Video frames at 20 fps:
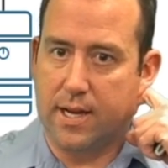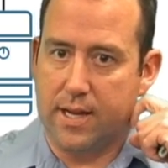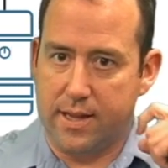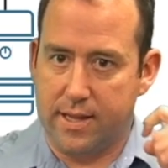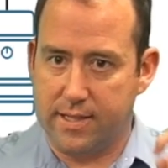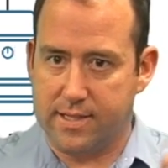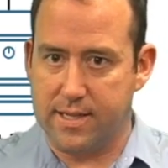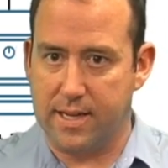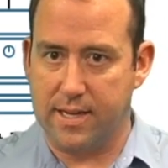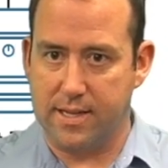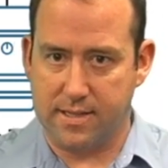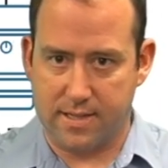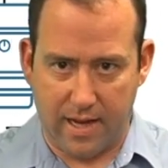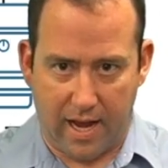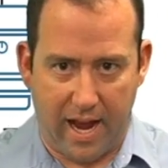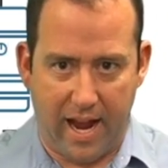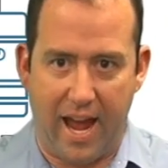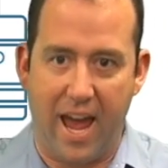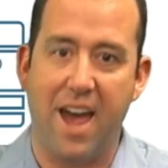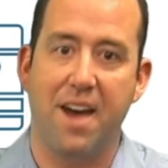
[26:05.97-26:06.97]
that says,
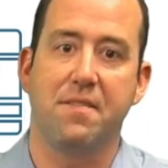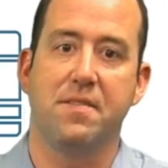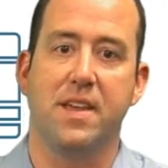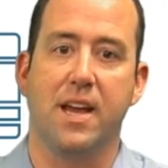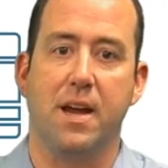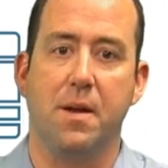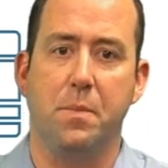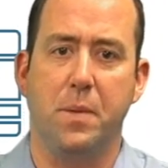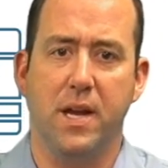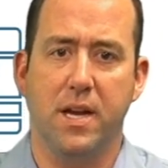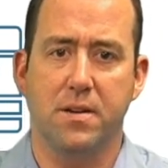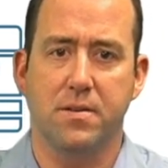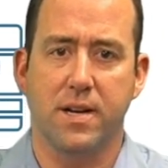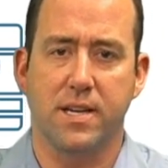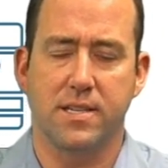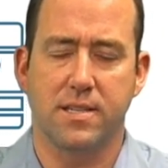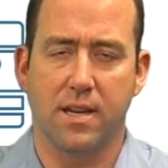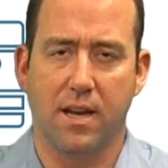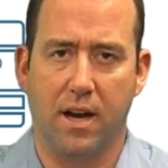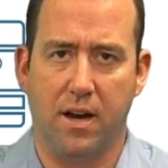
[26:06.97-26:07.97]
I have the IP
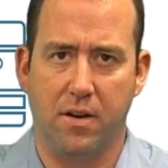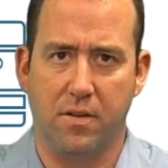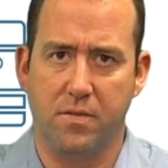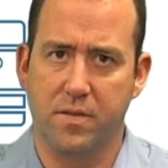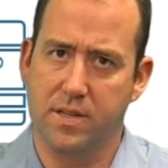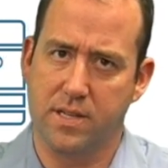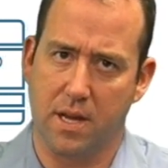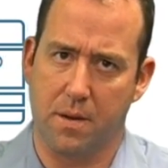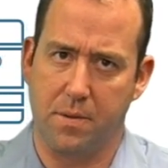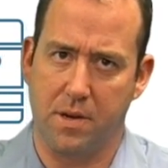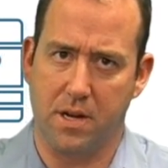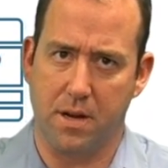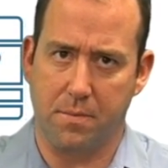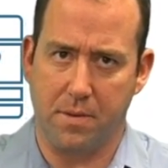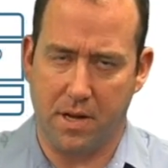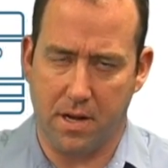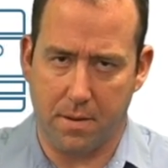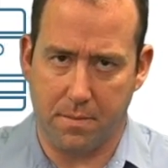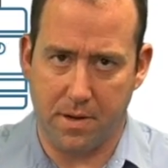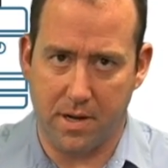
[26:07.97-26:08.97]
address of
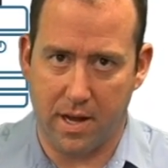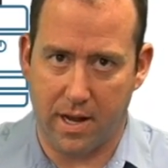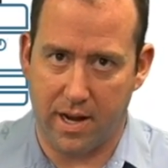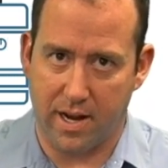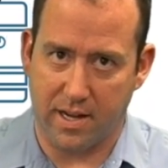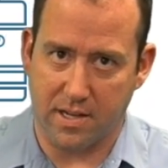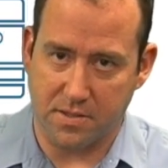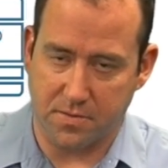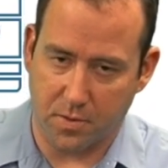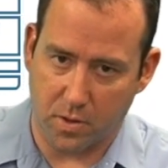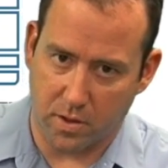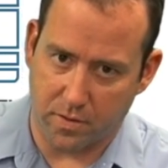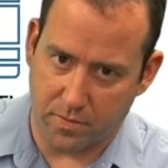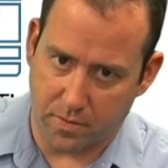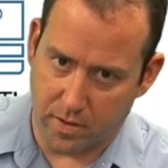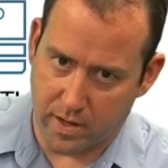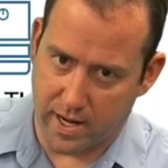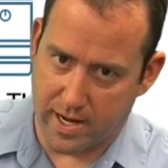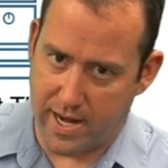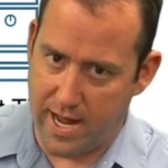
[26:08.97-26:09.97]

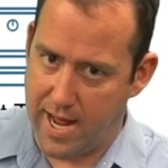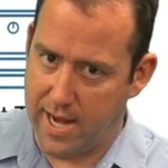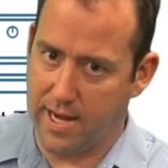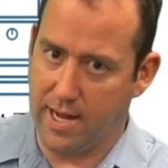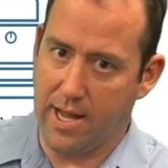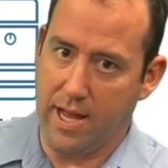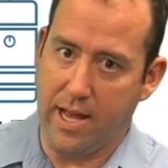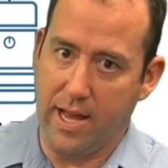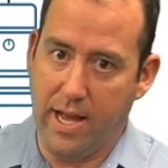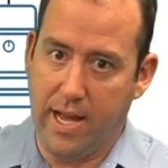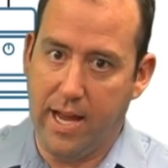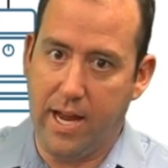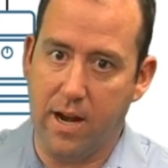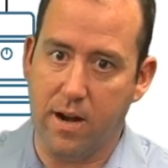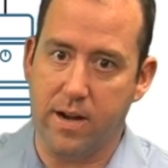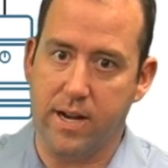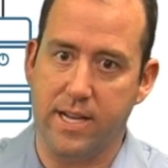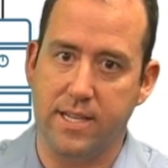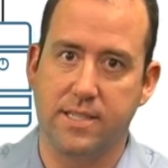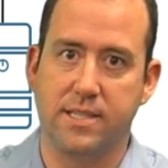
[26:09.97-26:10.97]
www.is404.net. Here
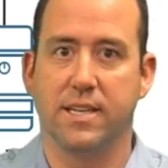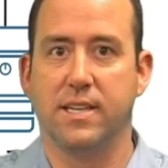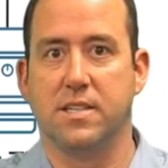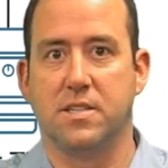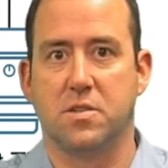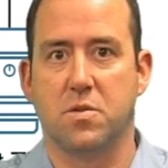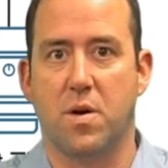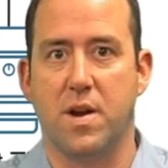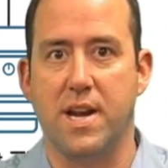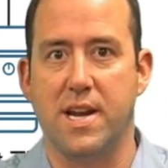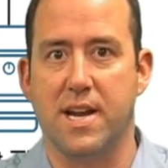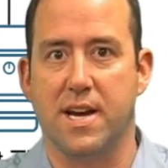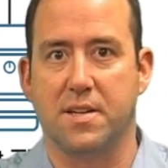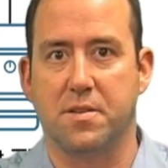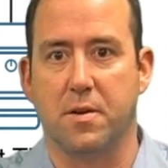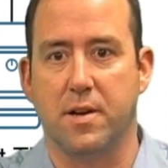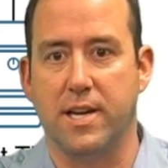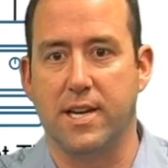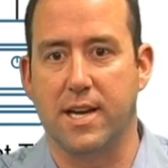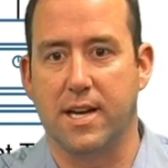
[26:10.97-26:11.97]
it is. It's
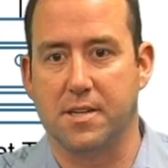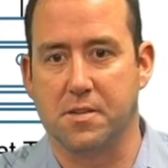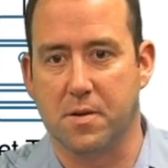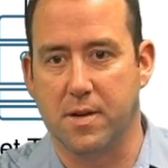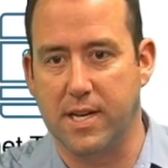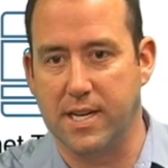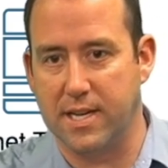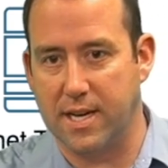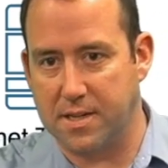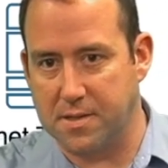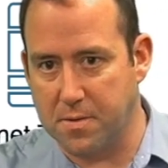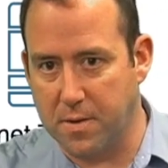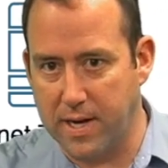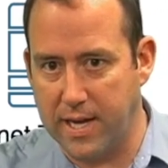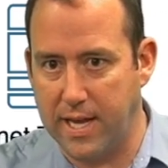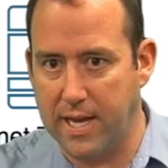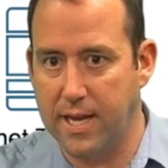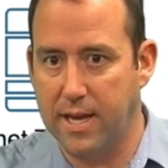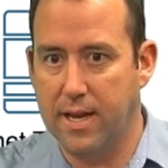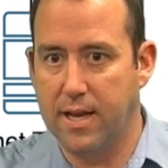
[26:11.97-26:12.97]

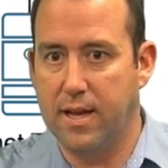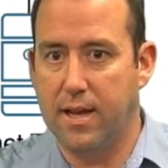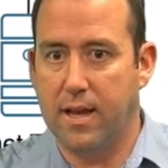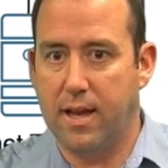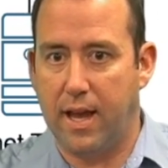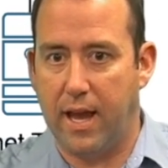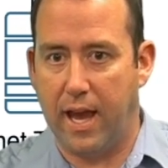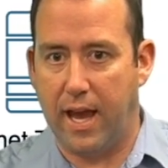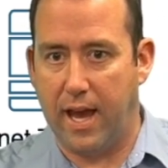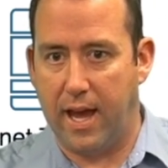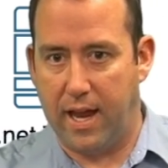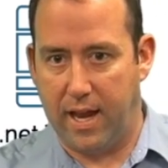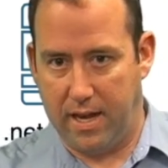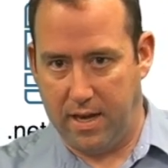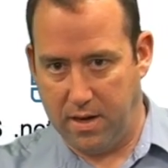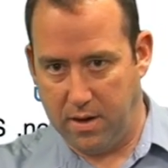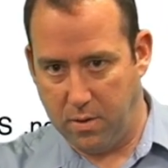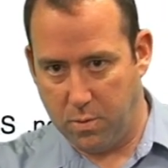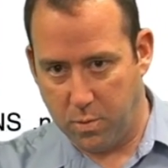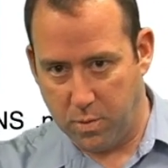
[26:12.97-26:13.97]
20.20.20.20.
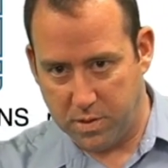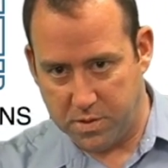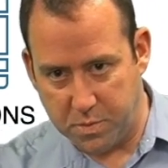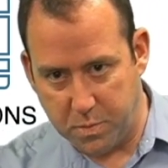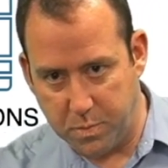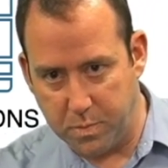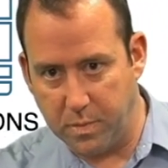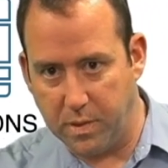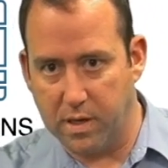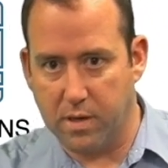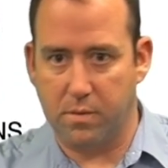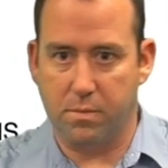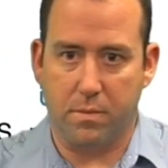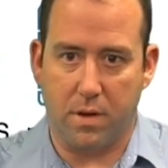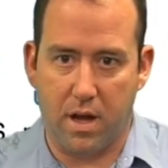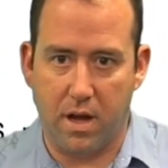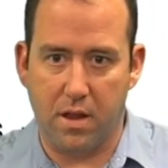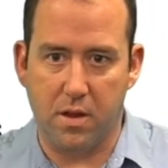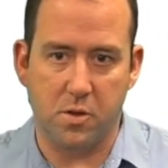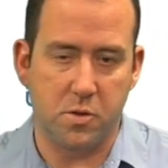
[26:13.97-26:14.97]
And
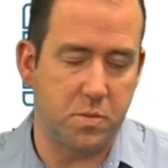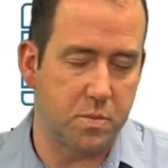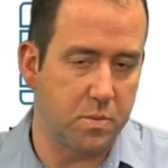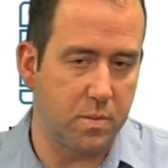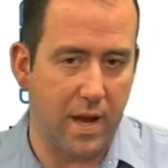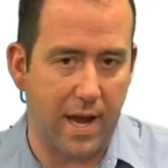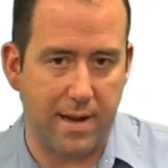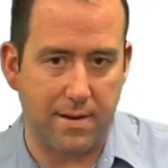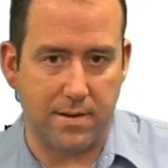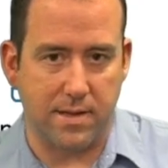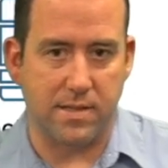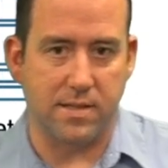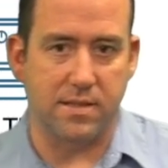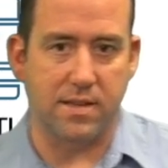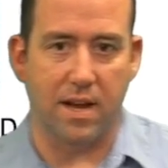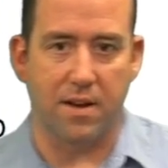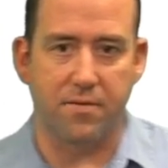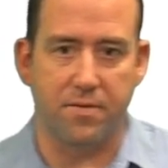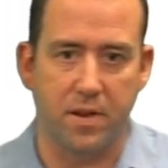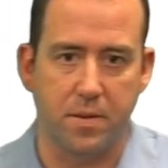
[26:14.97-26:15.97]
all those addresses
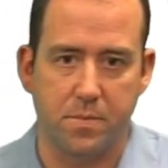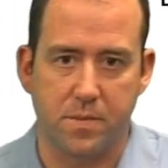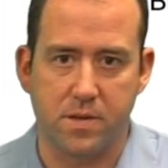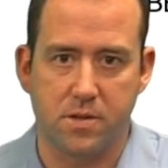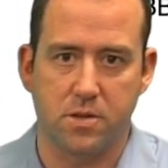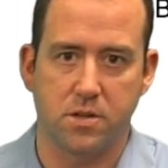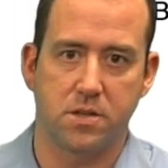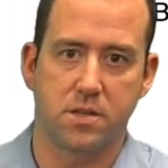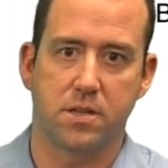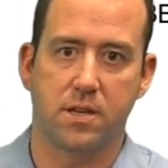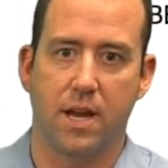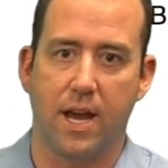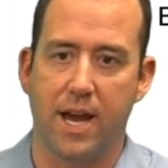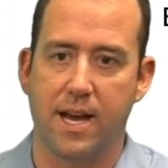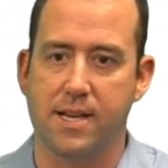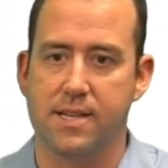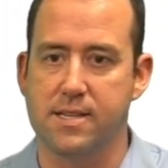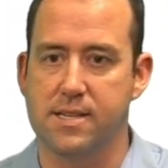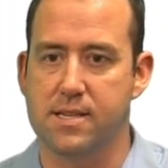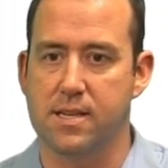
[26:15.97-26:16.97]
got flipped just
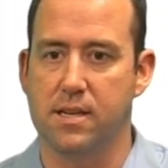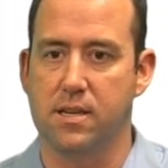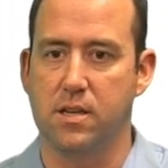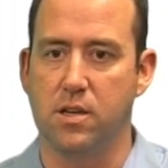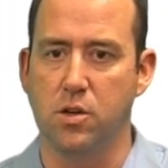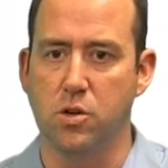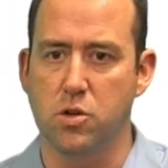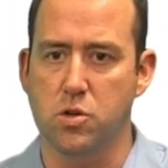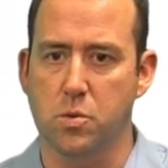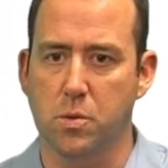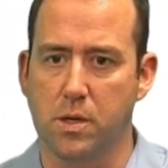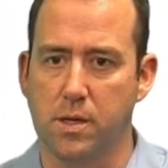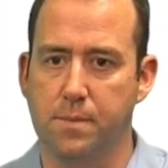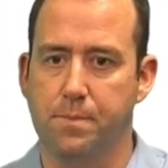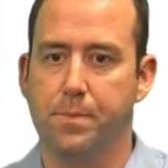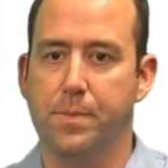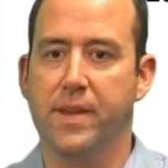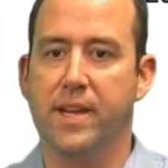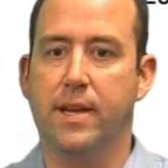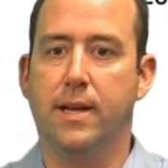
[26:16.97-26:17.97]
as usual.